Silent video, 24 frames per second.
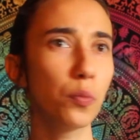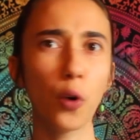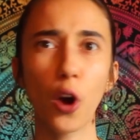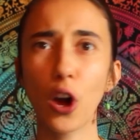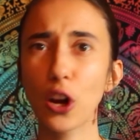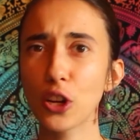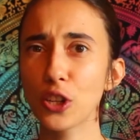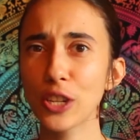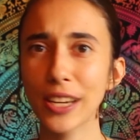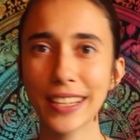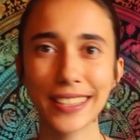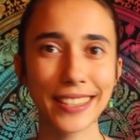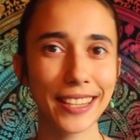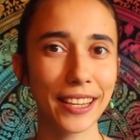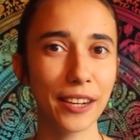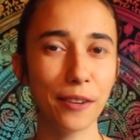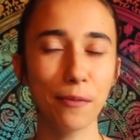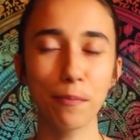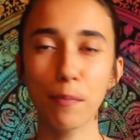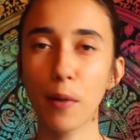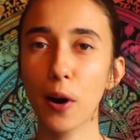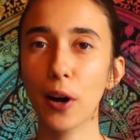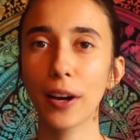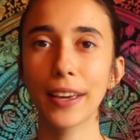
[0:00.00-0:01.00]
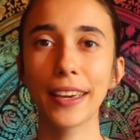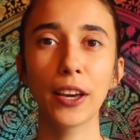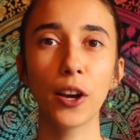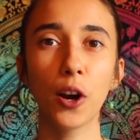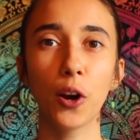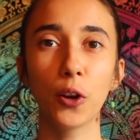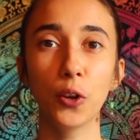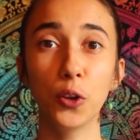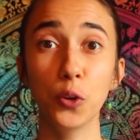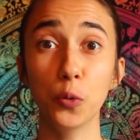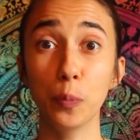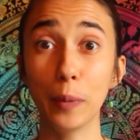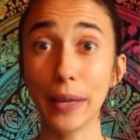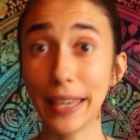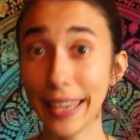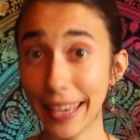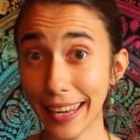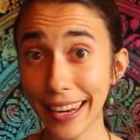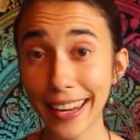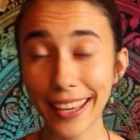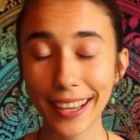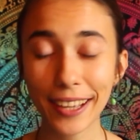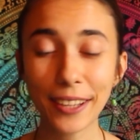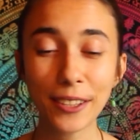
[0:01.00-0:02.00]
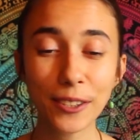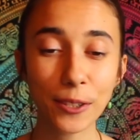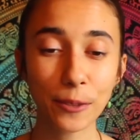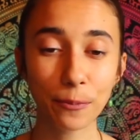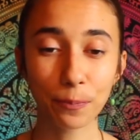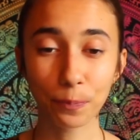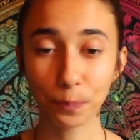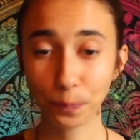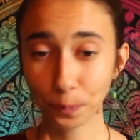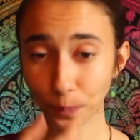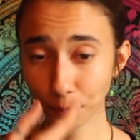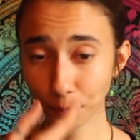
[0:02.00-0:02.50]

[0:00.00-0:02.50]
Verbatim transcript: projects and embarking on new beginnings,